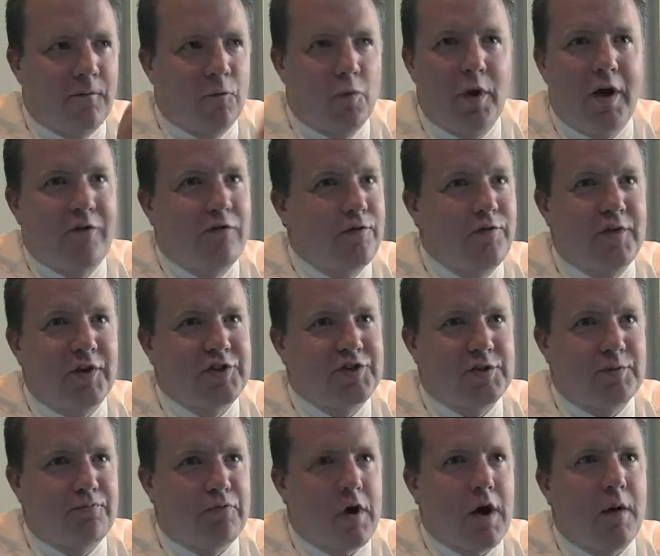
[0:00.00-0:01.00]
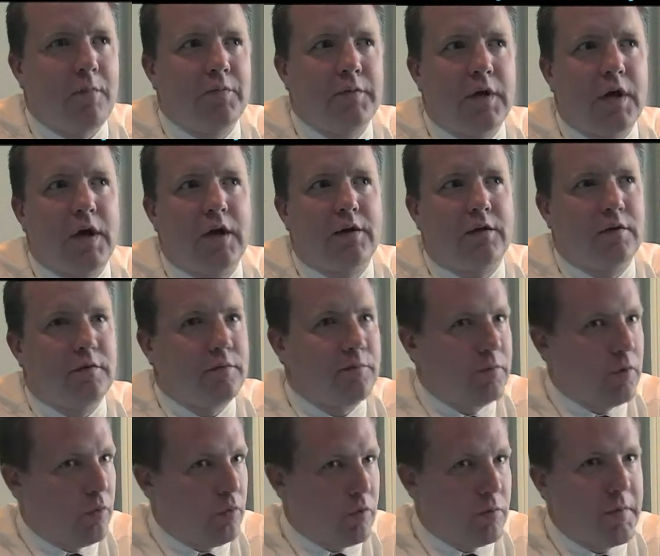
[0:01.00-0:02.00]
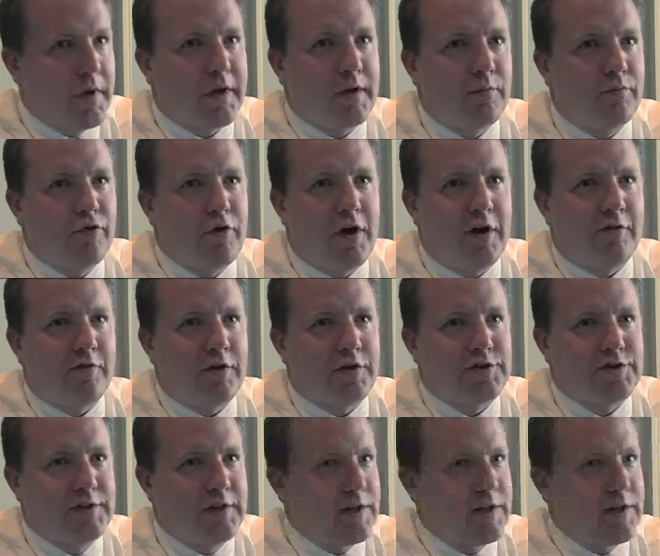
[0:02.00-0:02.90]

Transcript: We haven't fixed the problem yet, but we're making progress.